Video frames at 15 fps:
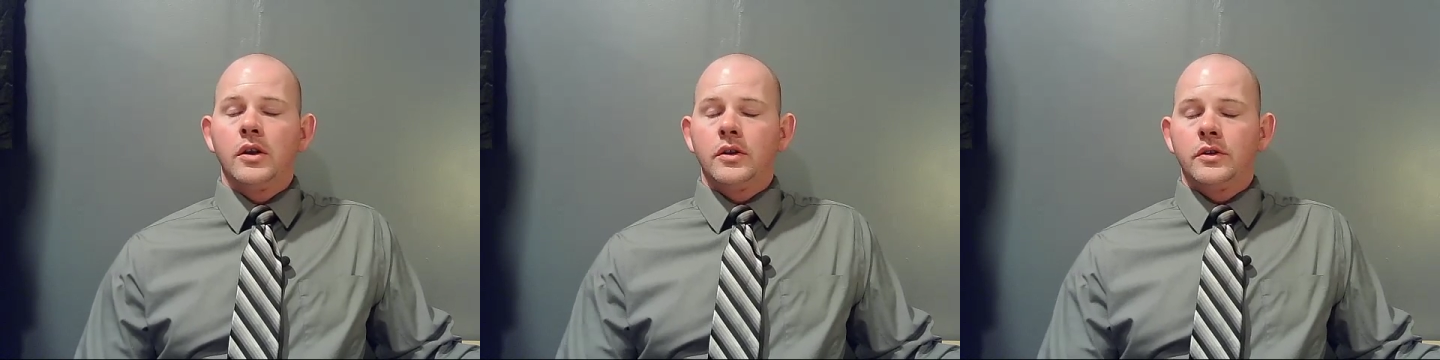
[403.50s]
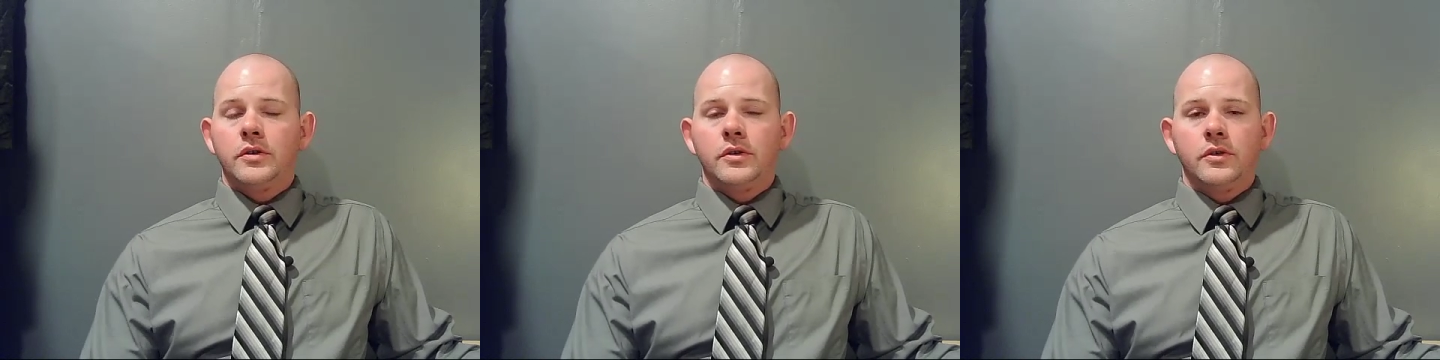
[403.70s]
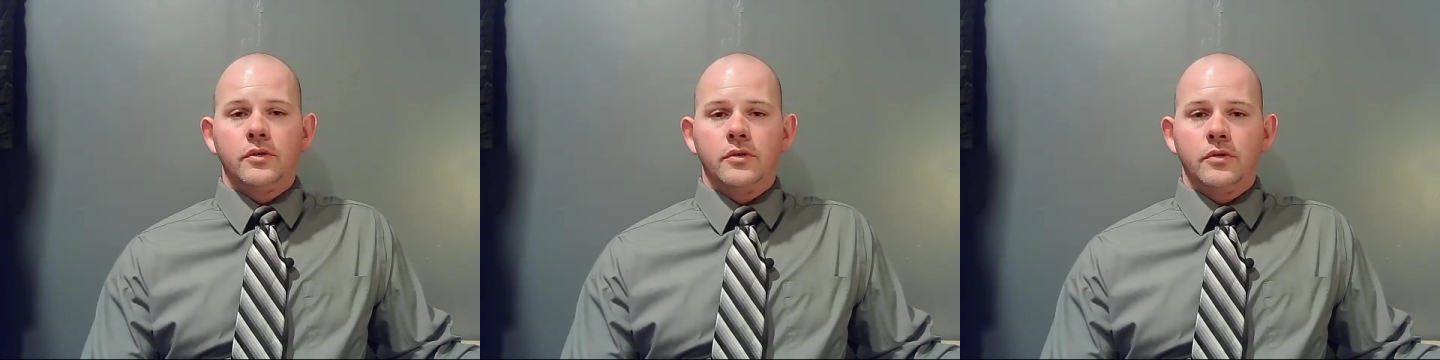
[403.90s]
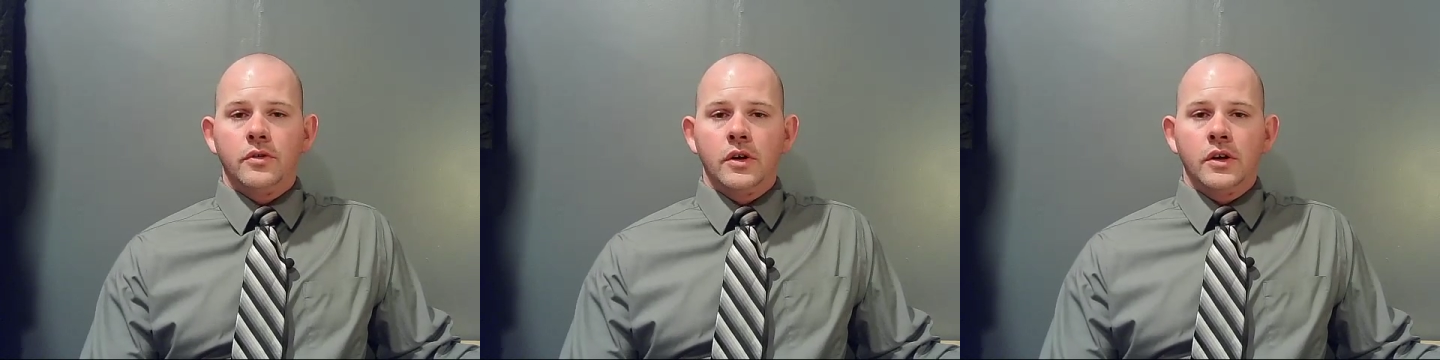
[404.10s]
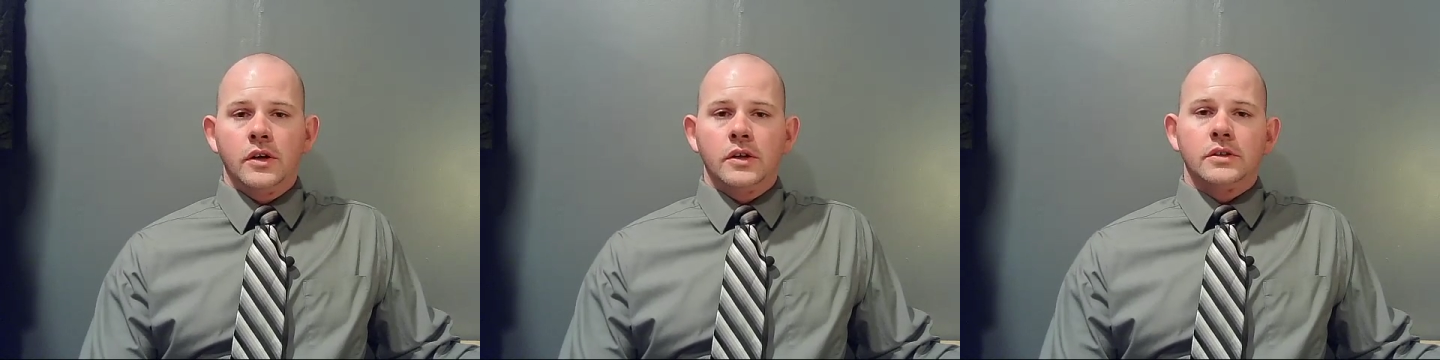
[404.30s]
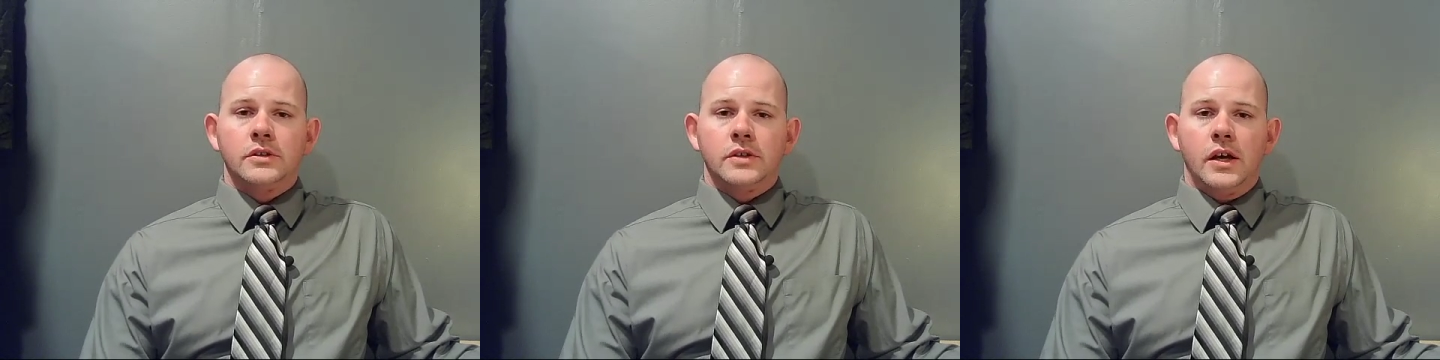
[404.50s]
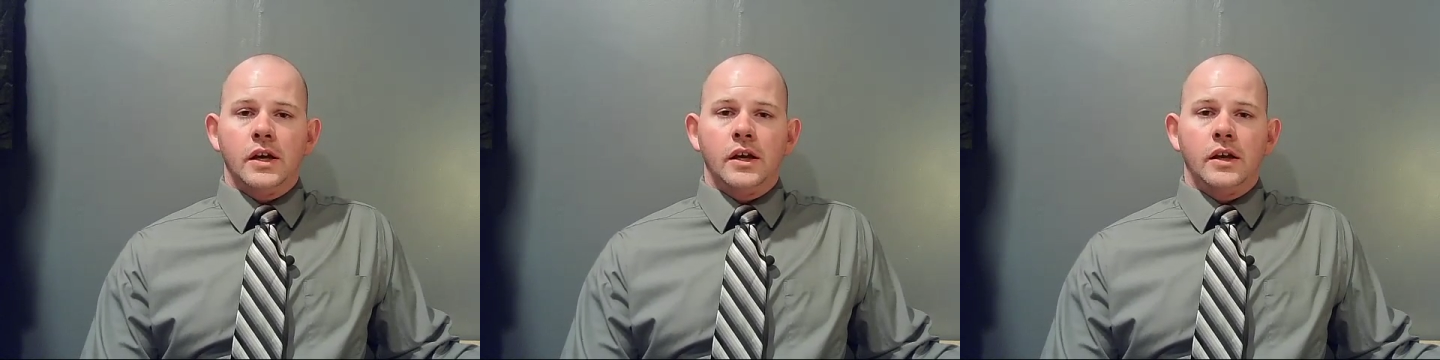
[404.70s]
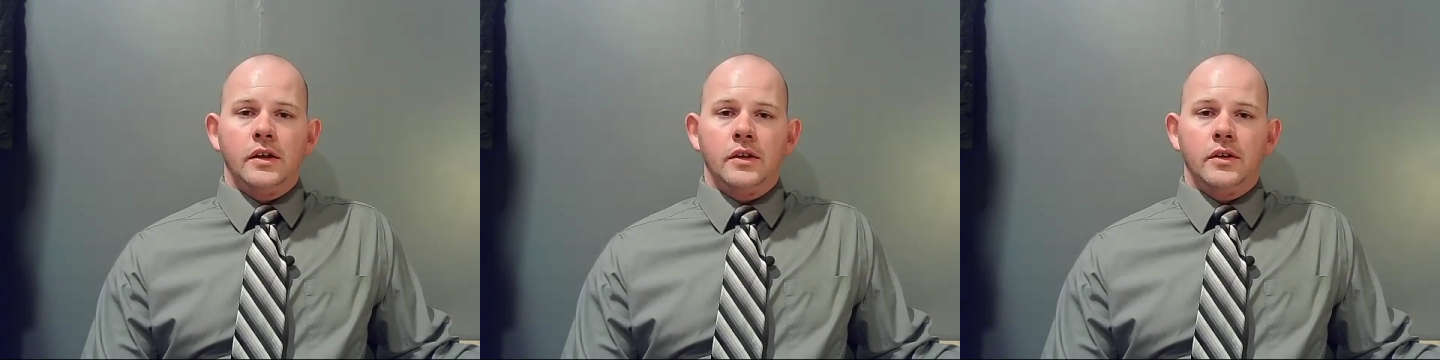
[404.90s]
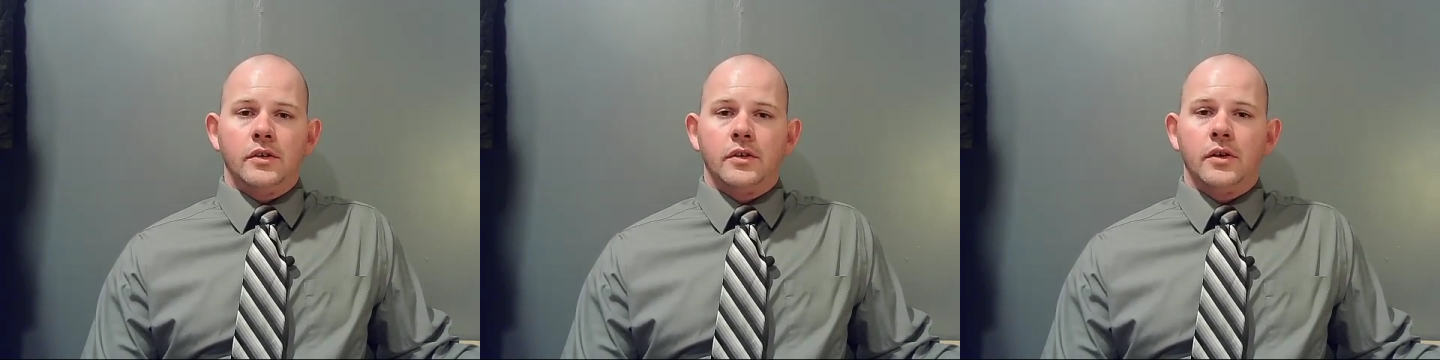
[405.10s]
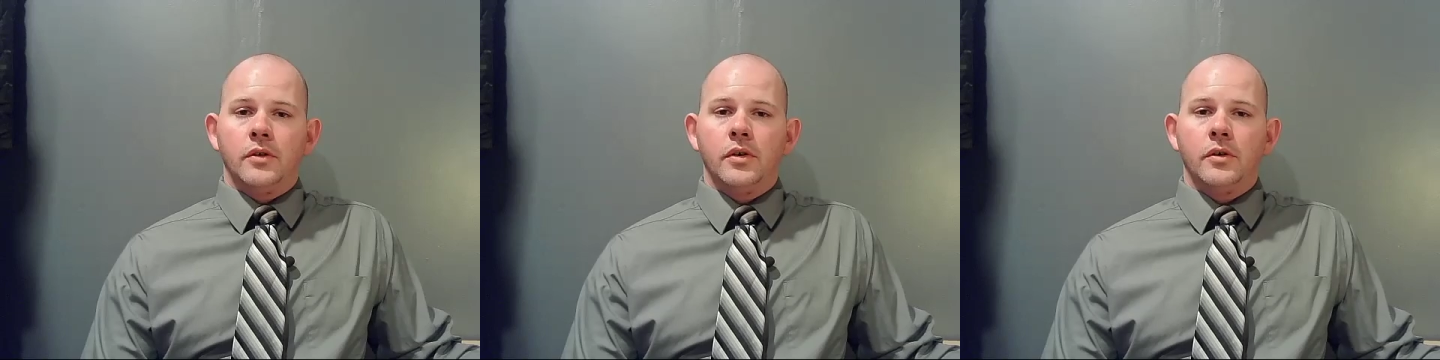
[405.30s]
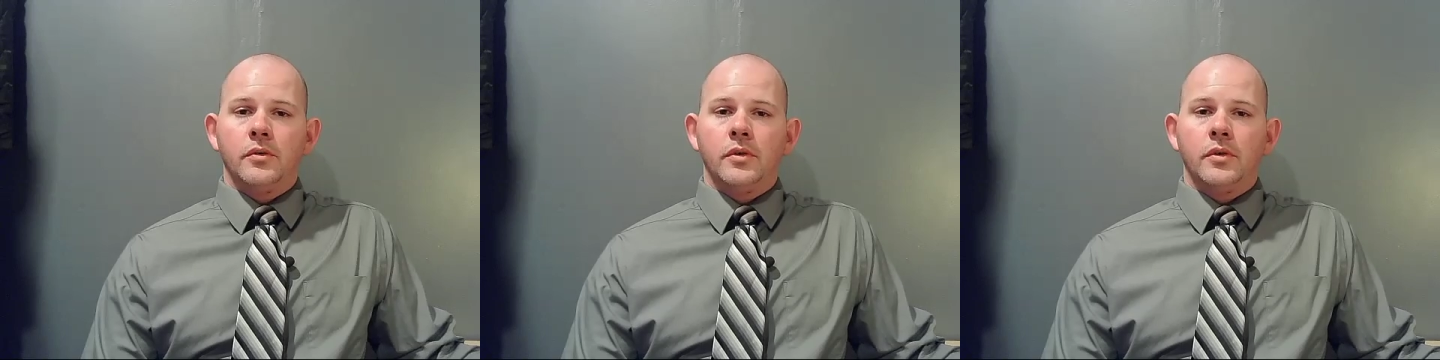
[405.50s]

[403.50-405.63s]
to say, you know what,